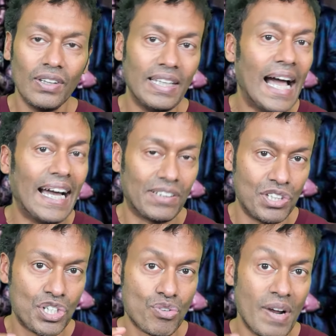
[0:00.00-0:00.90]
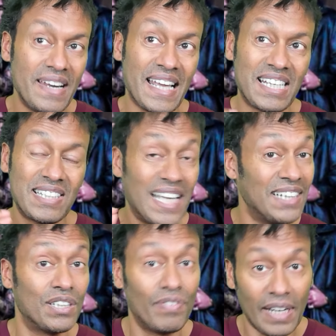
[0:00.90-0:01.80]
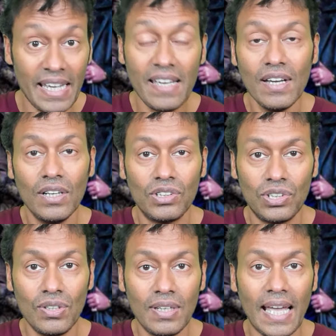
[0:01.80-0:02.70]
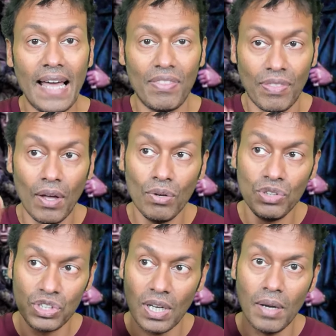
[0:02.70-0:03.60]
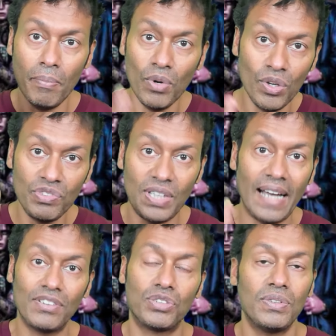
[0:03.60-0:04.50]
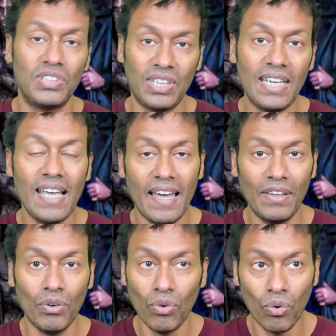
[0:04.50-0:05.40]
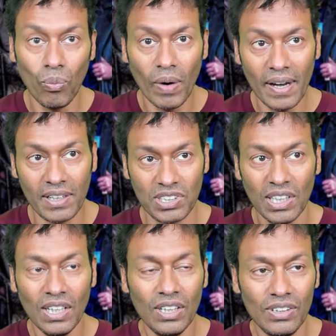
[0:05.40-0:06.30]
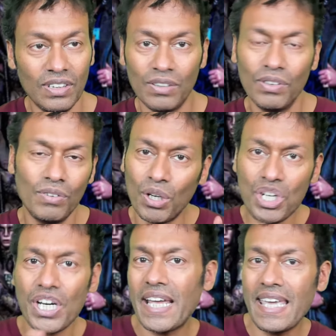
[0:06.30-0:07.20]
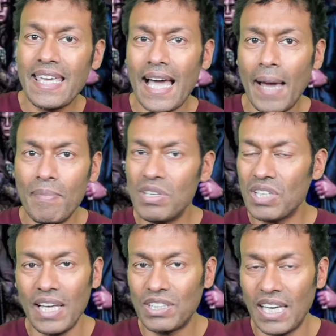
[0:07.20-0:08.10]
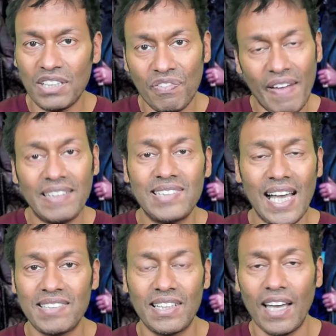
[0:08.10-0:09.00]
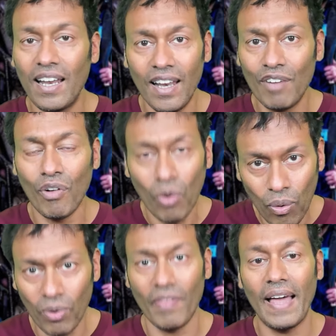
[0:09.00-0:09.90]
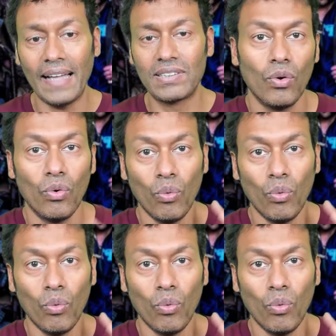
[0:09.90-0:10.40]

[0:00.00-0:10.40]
The actors trained extensively to get those moves down to a T, and it all works. You know, no shaky cam. It's fantastic. I love all of that.